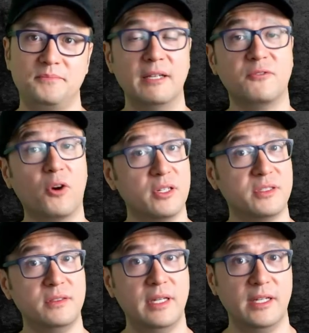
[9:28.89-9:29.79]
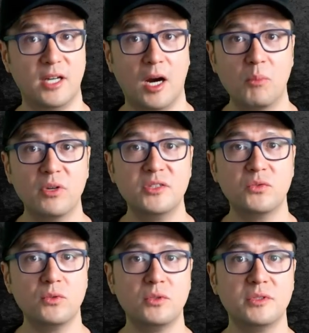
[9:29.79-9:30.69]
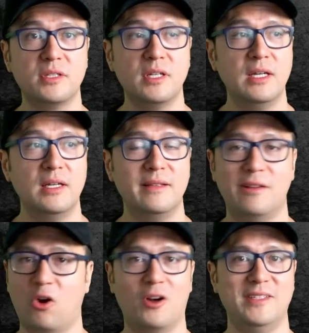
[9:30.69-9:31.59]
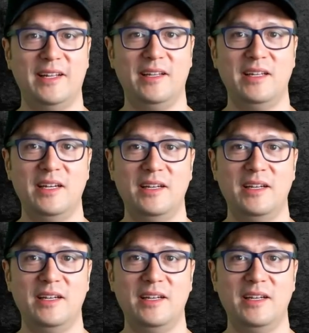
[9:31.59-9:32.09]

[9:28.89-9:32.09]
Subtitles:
As far as encumbrance rules, there aren't any.